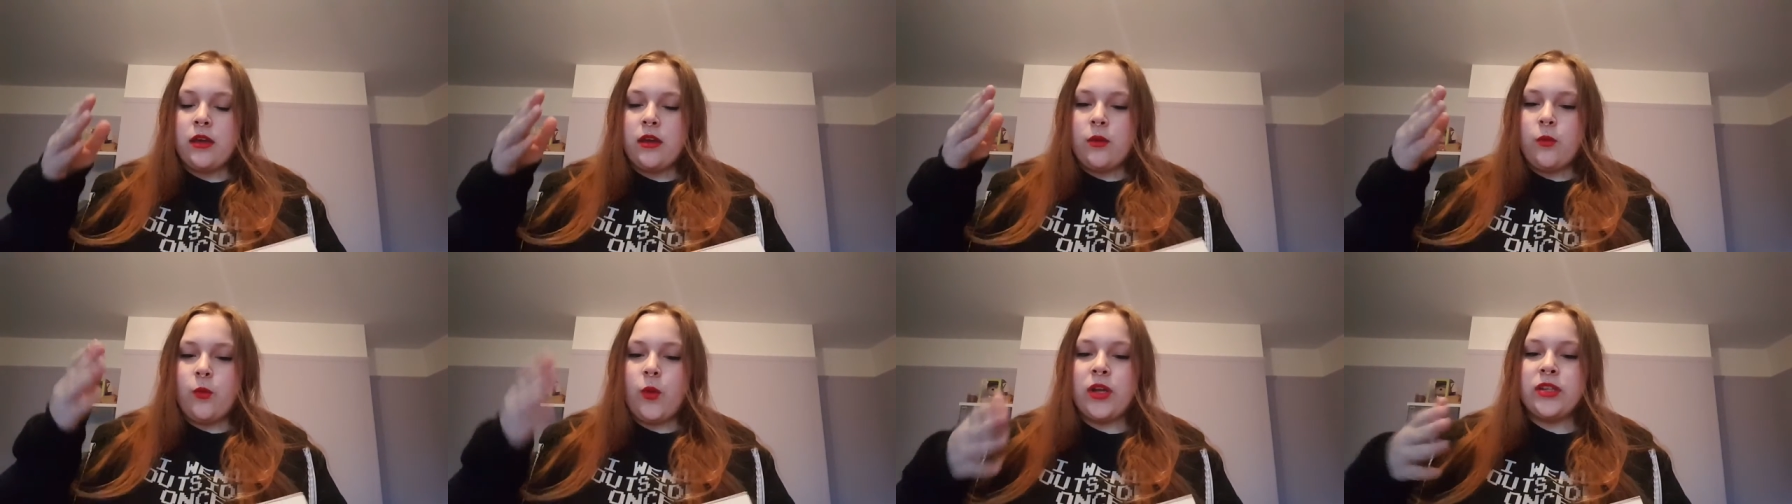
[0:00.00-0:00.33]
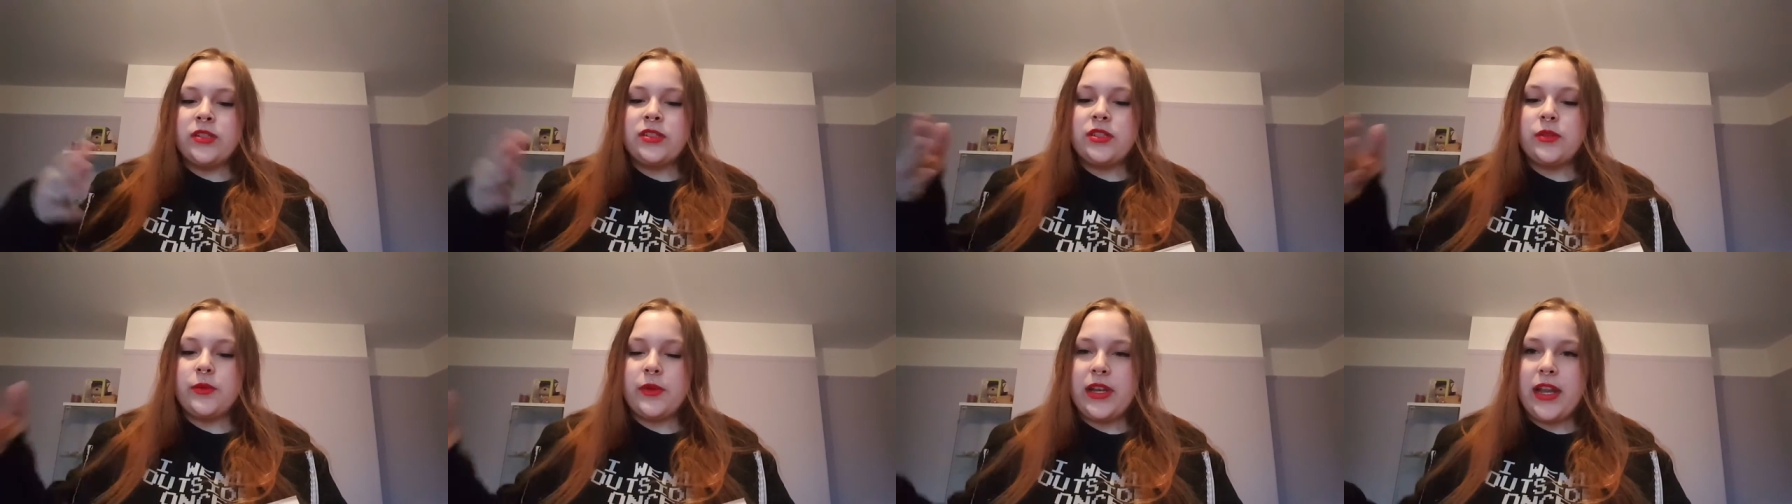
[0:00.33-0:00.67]

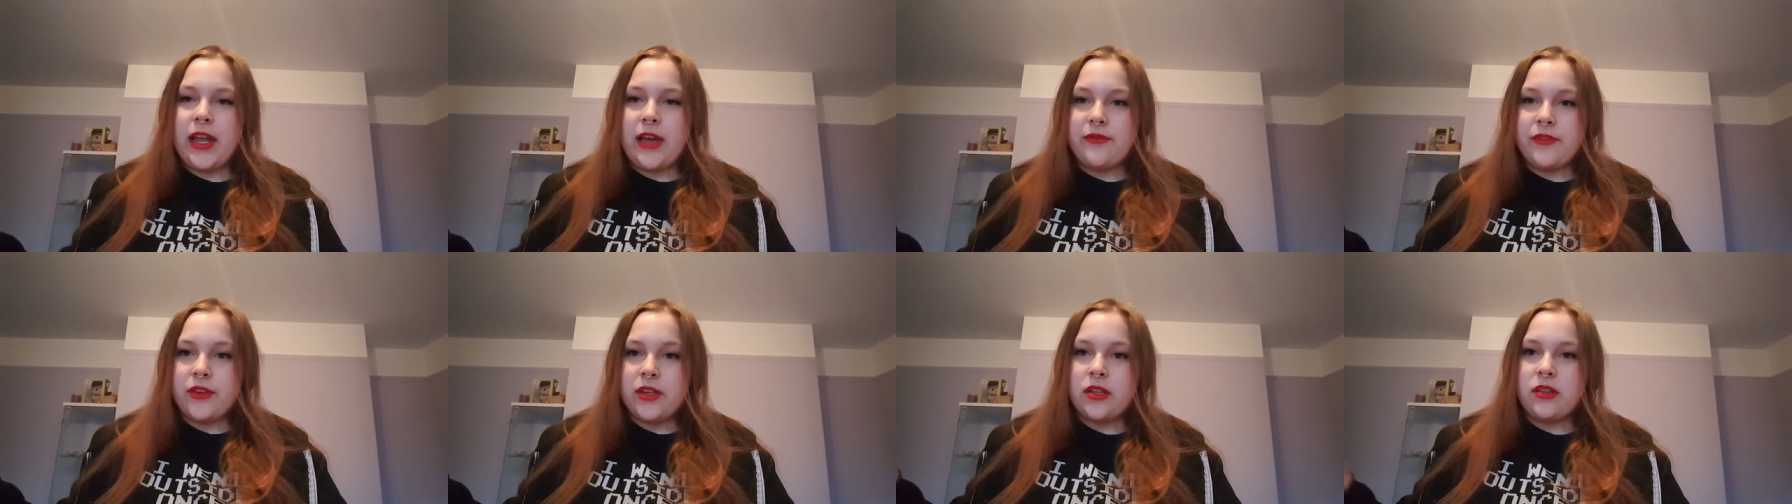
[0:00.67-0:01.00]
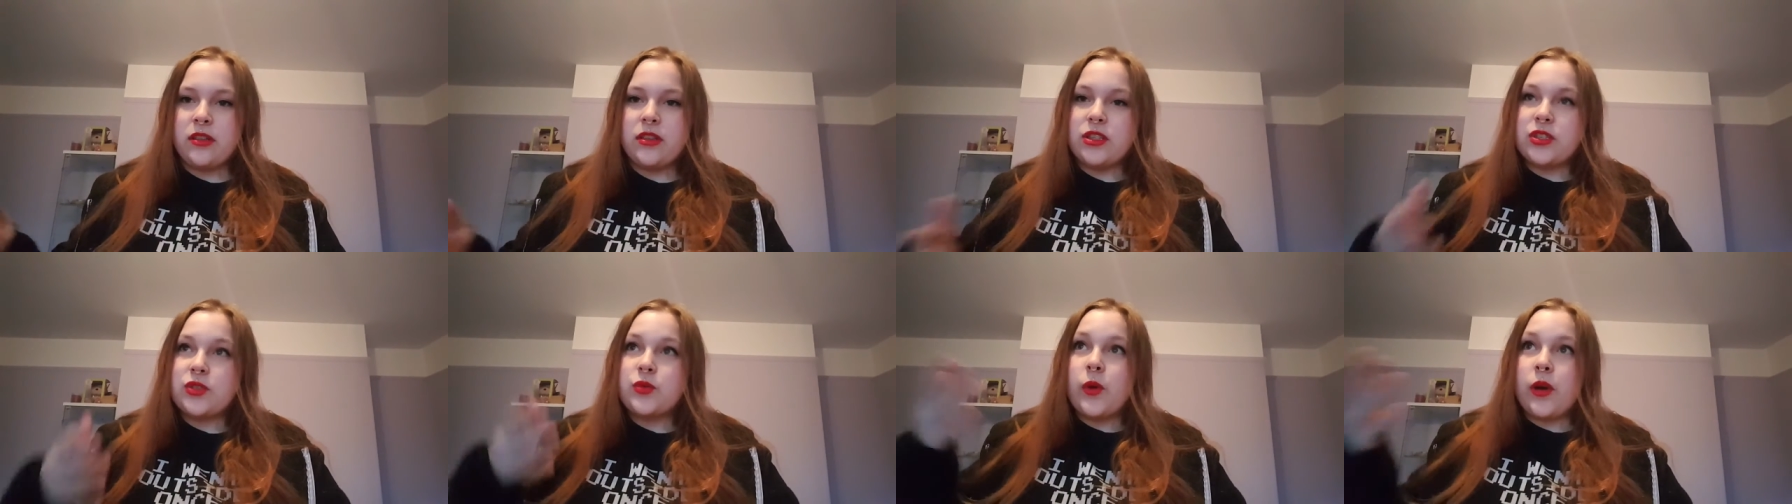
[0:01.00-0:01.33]
1 to
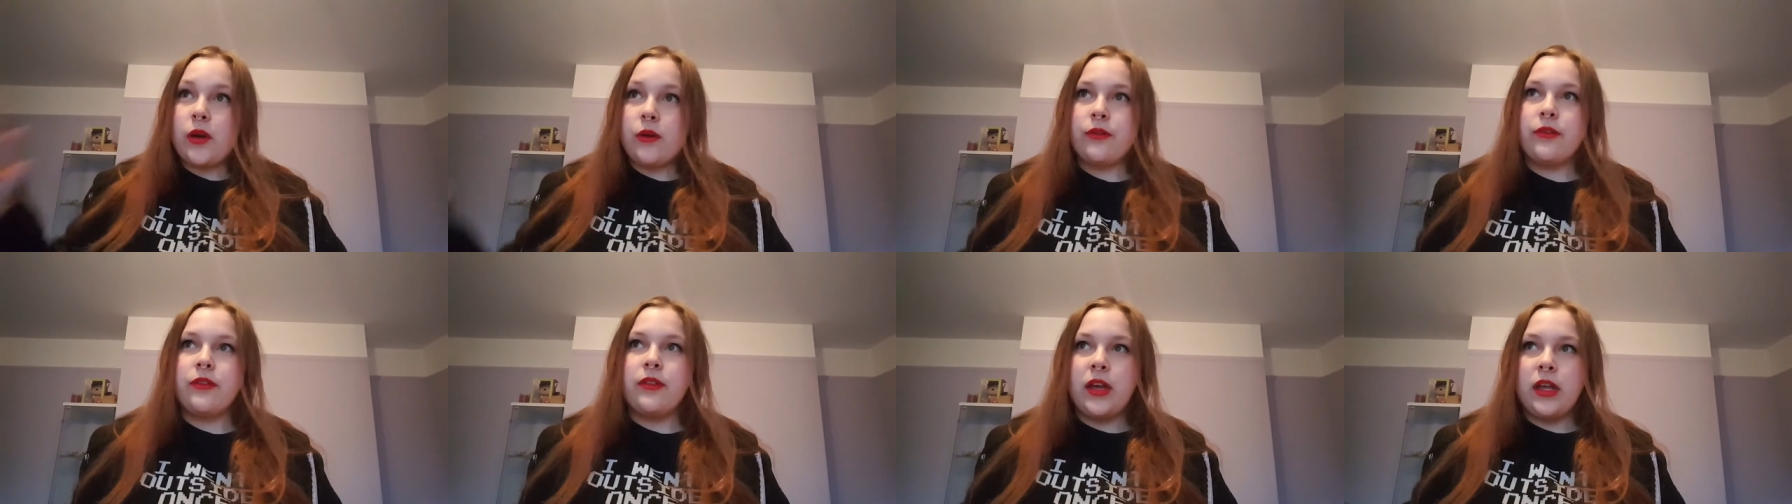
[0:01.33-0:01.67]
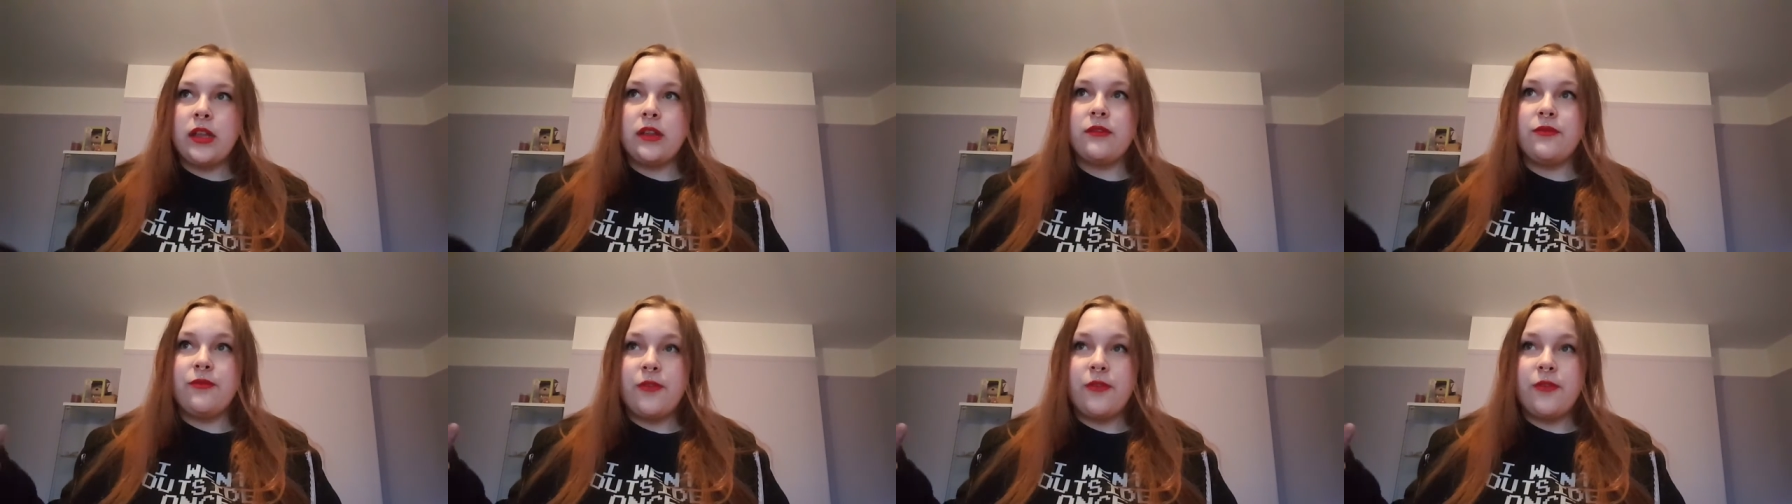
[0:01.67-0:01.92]
11, the 12th and